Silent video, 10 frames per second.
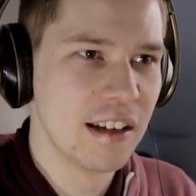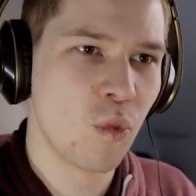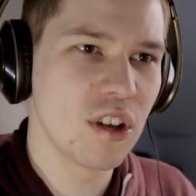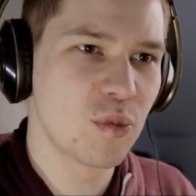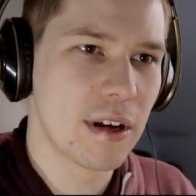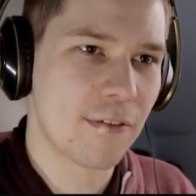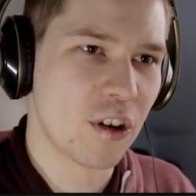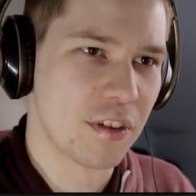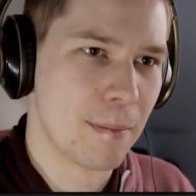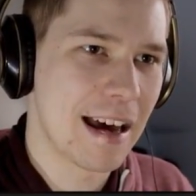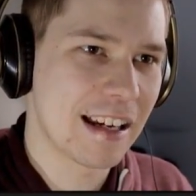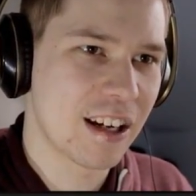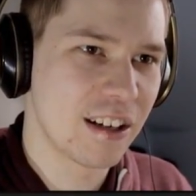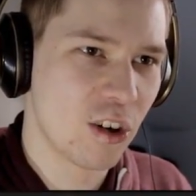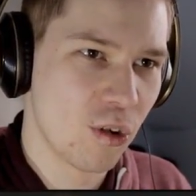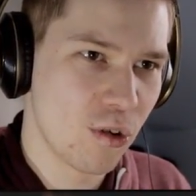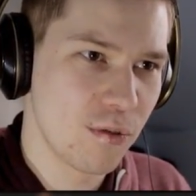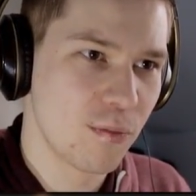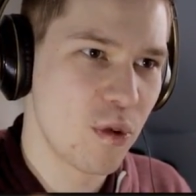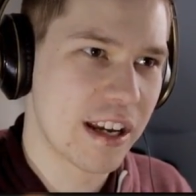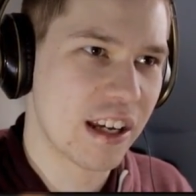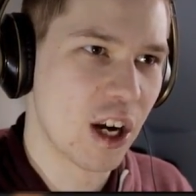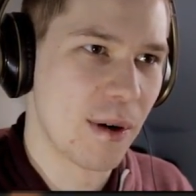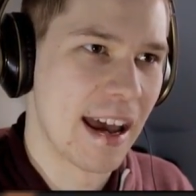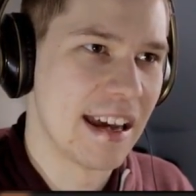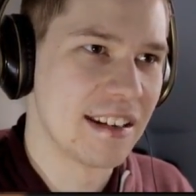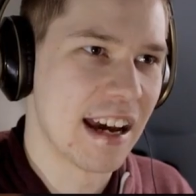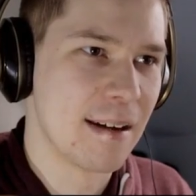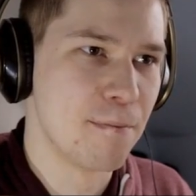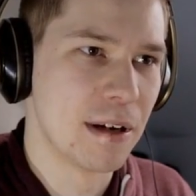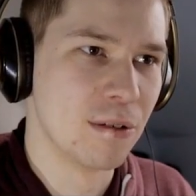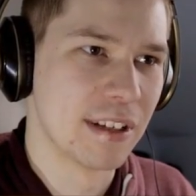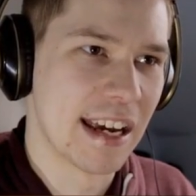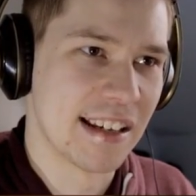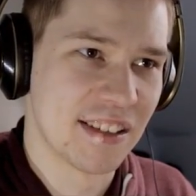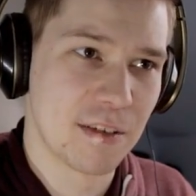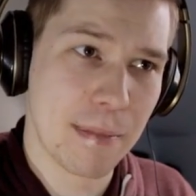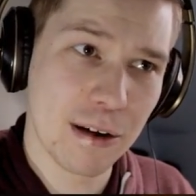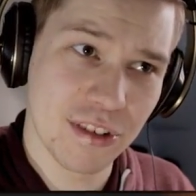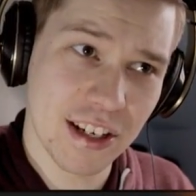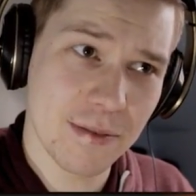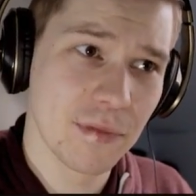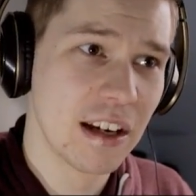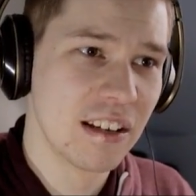Once we have got the malachite ore, we can go ahead and build a smelter